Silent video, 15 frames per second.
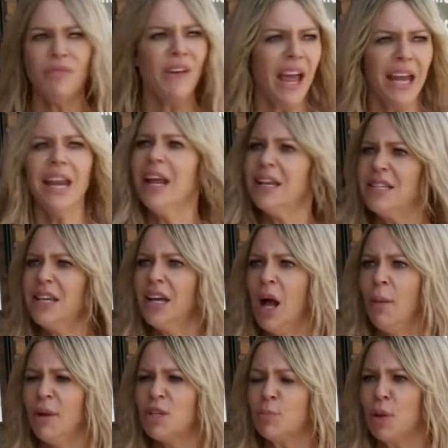have any idea how
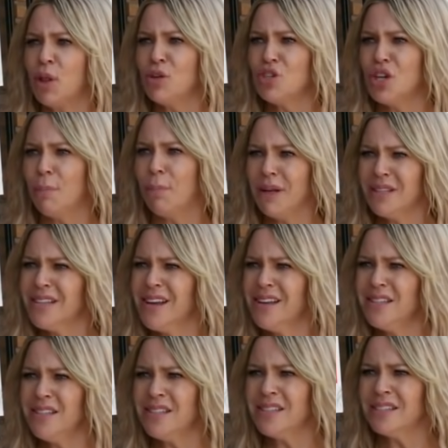much pollution a bus causes?